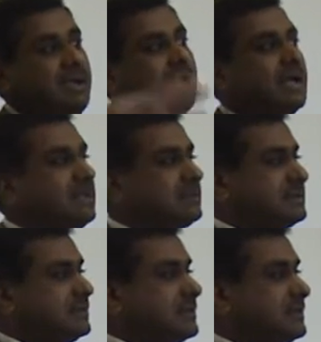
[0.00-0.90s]

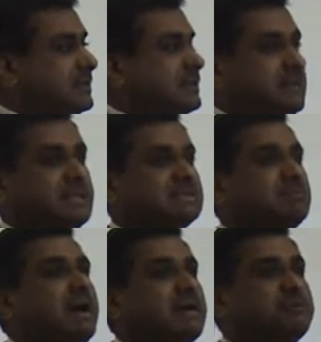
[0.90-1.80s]
Health is a
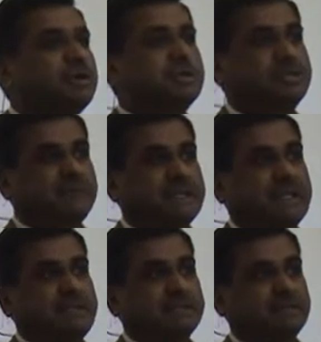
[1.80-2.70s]
byproduct of
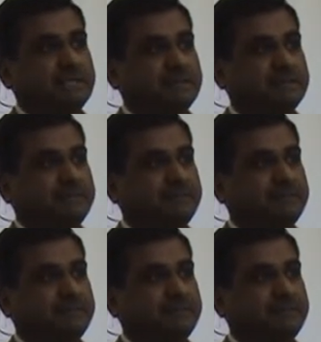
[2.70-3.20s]
enlightenment.